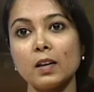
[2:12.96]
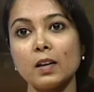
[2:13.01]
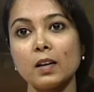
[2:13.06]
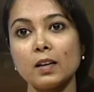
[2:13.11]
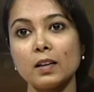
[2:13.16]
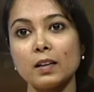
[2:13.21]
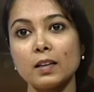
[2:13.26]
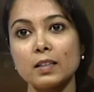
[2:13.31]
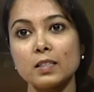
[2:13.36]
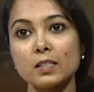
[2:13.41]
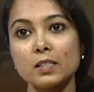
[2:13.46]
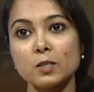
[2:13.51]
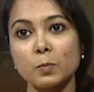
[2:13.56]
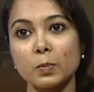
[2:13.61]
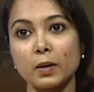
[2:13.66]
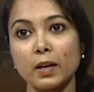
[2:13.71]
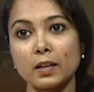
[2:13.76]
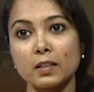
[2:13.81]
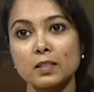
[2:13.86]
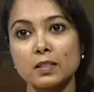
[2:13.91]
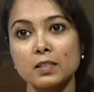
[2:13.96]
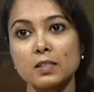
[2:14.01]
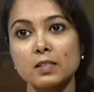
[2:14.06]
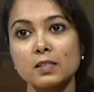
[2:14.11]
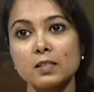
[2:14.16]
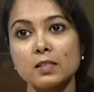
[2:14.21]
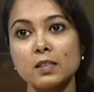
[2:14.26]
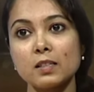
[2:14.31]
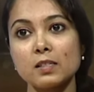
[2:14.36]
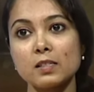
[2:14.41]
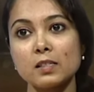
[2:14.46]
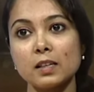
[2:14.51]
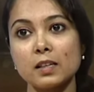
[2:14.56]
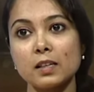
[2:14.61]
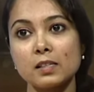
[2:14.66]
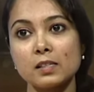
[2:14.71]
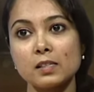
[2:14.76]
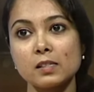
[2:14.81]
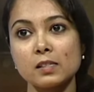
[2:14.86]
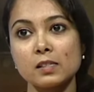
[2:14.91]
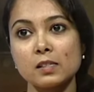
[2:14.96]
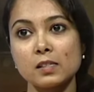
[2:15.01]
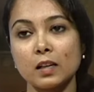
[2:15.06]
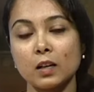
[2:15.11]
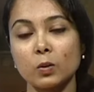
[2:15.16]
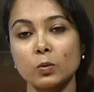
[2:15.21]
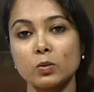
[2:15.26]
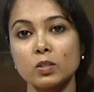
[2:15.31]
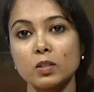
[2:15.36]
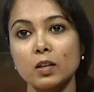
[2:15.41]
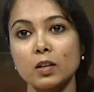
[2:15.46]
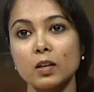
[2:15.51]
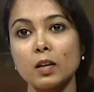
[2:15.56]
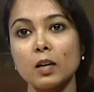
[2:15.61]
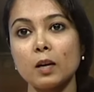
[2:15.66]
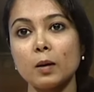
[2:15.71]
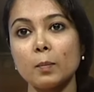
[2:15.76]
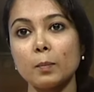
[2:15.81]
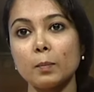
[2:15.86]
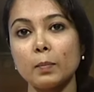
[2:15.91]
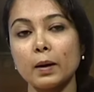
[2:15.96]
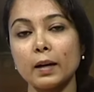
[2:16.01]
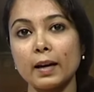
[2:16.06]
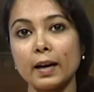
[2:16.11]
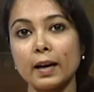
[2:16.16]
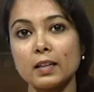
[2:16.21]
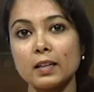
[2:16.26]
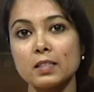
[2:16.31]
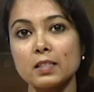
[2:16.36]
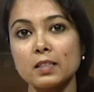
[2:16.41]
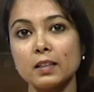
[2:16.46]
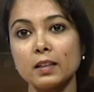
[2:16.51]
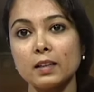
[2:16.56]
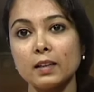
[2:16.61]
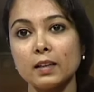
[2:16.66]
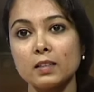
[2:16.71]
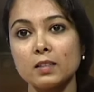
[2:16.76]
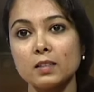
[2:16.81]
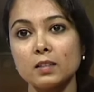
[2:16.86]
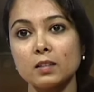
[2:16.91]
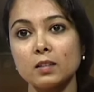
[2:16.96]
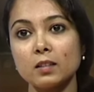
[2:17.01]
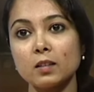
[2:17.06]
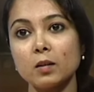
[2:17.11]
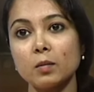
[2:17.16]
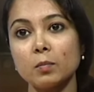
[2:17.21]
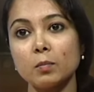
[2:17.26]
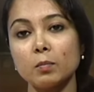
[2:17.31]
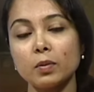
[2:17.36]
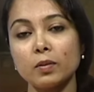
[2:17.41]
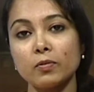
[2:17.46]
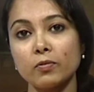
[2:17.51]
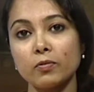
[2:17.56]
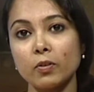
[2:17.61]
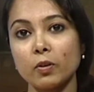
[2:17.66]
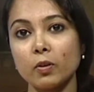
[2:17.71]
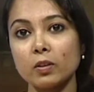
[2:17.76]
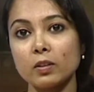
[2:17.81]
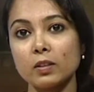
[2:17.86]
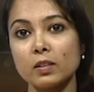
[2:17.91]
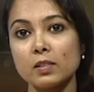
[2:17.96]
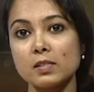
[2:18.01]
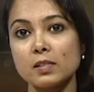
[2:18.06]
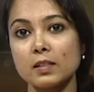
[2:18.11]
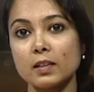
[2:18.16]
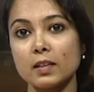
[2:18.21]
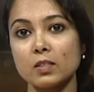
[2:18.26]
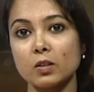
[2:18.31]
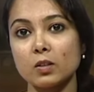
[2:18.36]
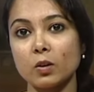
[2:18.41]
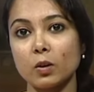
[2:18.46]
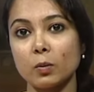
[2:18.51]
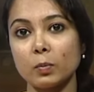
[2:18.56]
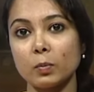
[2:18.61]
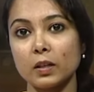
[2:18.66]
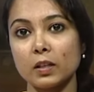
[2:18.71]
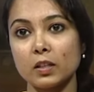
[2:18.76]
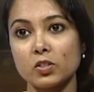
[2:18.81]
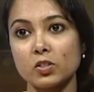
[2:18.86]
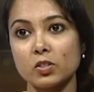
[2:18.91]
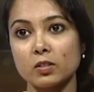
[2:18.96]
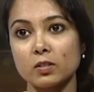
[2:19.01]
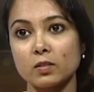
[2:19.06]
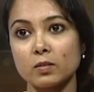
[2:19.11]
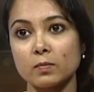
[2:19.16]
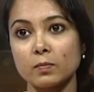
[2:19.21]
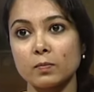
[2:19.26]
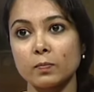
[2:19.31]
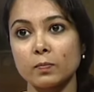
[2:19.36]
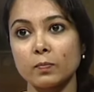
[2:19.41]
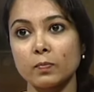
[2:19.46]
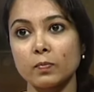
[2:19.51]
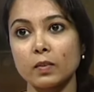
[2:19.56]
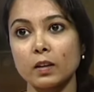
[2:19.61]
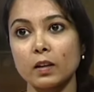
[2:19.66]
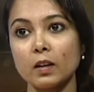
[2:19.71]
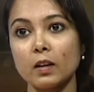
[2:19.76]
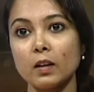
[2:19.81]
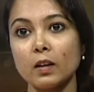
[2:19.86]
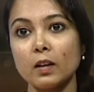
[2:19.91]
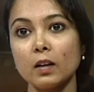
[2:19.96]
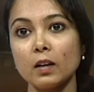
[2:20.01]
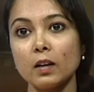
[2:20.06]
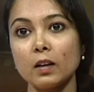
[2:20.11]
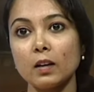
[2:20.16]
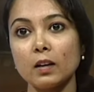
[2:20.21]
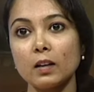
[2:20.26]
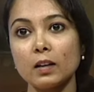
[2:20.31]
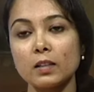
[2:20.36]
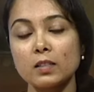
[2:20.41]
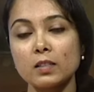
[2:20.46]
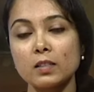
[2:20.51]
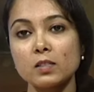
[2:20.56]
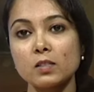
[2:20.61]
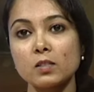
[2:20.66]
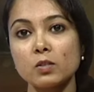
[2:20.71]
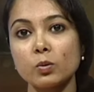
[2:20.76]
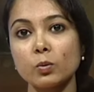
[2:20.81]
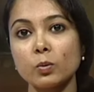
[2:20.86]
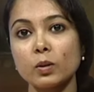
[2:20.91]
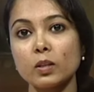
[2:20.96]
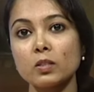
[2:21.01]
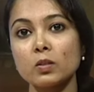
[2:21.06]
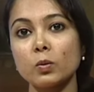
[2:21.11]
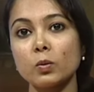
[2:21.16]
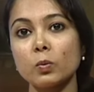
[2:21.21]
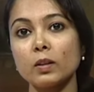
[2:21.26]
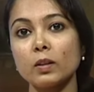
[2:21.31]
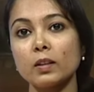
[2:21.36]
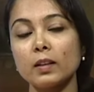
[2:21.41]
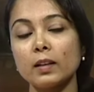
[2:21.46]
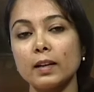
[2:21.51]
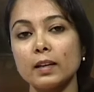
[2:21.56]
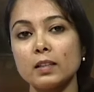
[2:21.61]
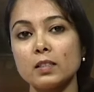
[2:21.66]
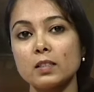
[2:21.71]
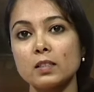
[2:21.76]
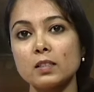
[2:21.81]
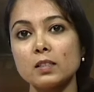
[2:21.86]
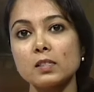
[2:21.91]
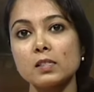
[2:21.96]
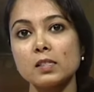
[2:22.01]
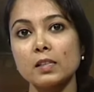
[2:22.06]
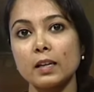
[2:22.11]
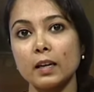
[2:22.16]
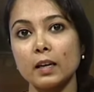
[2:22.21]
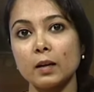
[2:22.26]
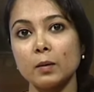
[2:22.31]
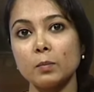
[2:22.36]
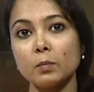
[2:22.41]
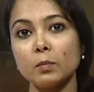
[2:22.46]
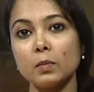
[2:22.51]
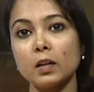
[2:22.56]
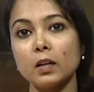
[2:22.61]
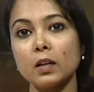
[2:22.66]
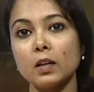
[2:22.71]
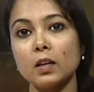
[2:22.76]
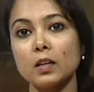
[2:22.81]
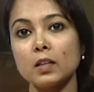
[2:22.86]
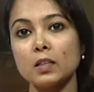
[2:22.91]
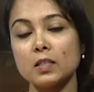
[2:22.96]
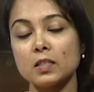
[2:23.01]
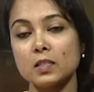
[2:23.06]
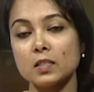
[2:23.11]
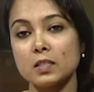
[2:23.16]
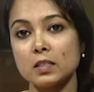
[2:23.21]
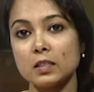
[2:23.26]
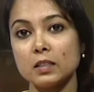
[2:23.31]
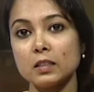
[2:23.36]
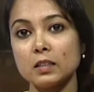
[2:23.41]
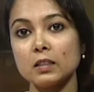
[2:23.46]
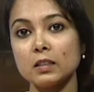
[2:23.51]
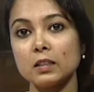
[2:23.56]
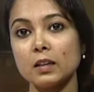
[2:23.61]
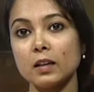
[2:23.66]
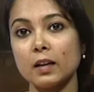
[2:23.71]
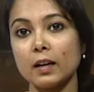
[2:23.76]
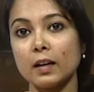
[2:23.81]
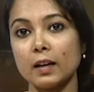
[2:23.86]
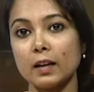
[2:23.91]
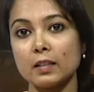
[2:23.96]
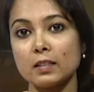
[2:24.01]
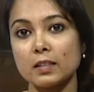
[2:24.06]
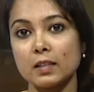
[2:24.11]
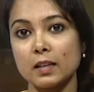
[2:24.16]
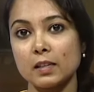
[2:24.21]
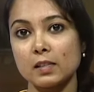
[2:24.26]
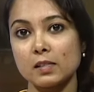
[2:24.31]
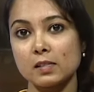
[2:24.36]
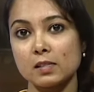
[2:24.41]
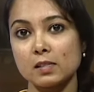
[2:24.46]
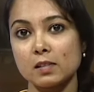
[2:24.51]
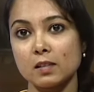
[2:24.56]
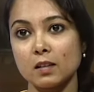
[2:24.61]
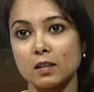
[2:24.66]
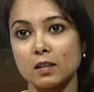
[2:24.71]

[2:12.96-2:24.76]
Let us practice this nasal sound by adding a letter before this letter combination. Let us do it with the letters M, T and S.